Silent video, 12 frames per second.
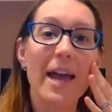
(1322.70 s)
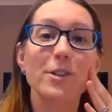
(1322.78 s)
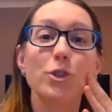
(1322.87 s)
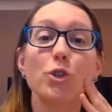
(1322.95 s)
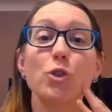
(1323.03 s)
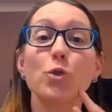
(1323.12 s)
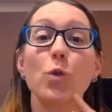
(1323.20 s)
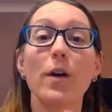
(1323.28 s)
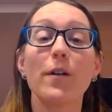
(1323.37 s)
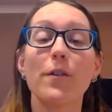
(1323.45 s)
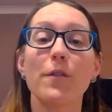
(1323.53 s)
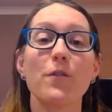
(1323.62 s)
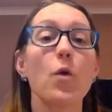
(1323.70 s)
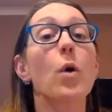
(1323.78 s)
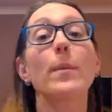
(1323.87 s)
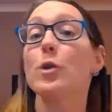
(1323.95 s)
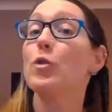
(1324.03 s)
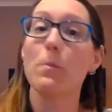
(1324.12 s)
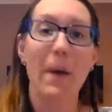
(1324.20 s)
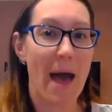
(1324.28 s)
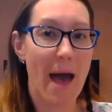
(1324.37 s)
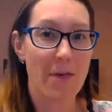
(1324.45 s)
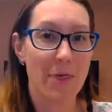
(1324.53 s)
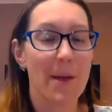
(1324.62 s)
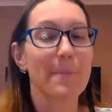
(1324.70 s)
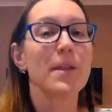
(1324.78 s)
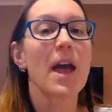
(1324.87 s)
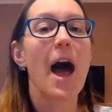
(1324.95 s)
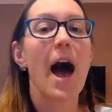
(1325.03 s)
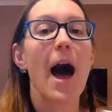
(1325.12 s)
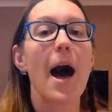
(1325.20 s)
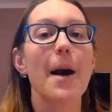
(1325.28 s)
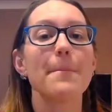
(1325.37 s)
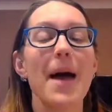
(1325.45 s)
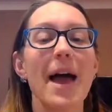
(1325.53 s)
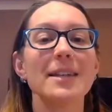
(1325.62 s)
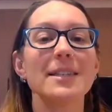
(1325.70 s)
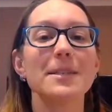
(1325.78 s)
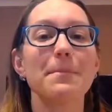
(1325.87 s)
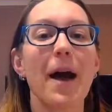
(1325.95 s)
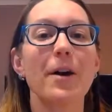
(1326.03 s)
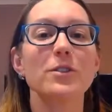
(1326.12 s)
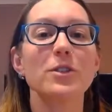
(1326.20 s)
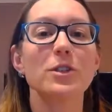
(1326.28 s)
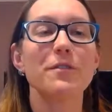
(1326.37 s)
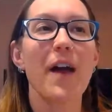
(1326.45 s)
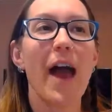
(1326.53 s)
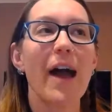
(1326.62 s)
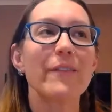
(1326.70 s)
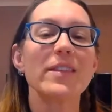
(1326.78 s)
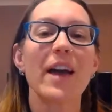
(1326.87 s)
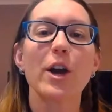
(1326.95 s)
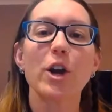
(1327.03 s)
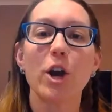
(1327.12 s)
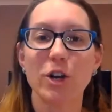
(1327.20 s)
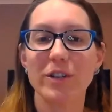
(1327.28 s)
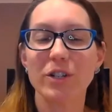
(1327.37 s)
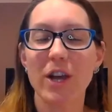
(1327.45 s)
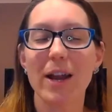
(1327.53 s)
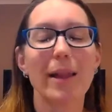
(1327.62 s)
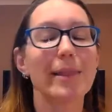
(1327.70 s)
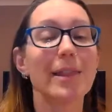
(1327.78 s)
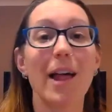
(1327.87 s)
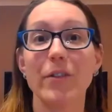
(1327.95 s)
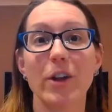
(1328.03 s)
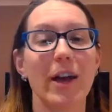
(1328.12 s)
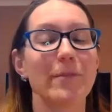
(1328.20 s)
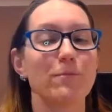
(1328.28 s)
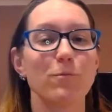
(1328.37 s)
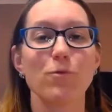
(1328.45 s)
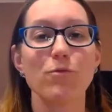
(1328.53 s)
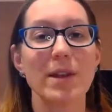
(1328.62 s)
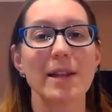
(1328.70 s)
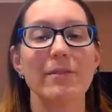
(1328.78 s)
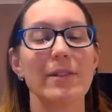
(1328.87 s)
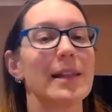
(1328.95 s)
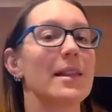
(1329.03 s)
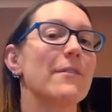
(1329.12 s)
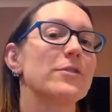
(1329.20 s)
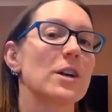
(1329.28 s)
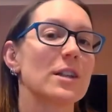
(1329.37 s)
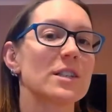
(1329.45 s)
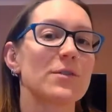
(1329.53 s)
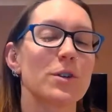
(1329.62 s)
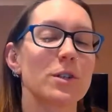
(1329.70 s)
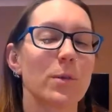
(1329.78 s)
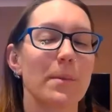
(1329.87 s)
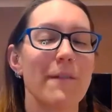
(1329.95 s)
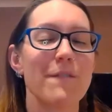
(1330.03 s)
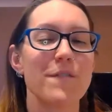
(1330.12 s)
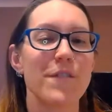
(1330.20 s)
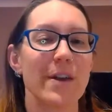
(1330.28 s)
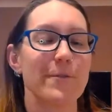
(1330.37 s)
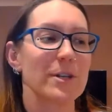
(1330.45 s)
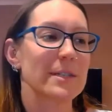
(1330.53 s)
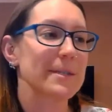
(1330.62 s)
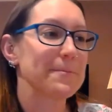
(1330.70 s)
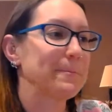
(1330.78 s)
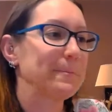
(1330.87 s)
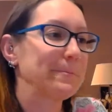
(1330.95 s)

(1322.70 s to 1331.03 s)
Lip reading: and to form a new path. And it's about sort of having that courage, and I love it. I really, really love Douglas fir. It's one of my favorites.